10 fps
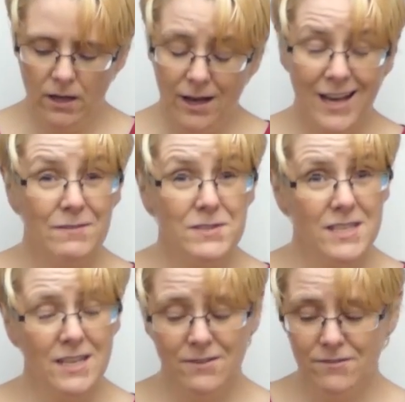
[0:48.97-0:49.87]
I have
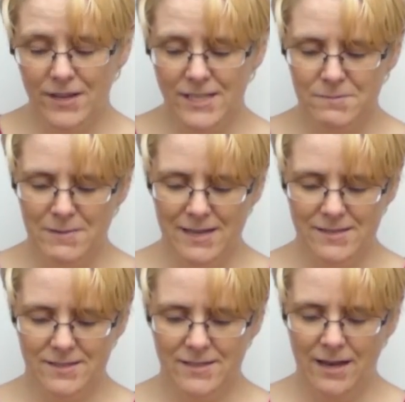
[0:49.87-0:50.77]
seen face
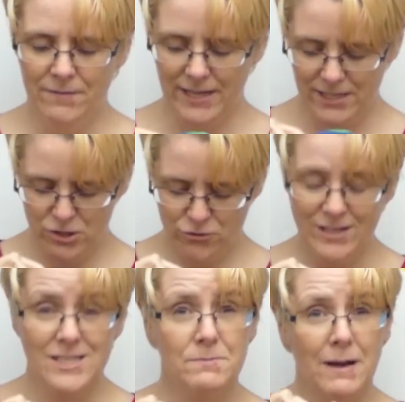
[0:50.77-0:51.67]
masks that have like a
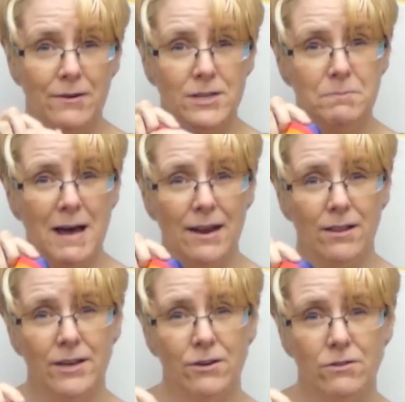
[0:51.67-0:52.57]
transparent
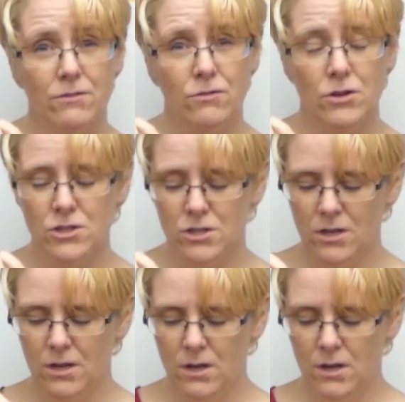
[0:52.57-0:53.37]
panel here at the front,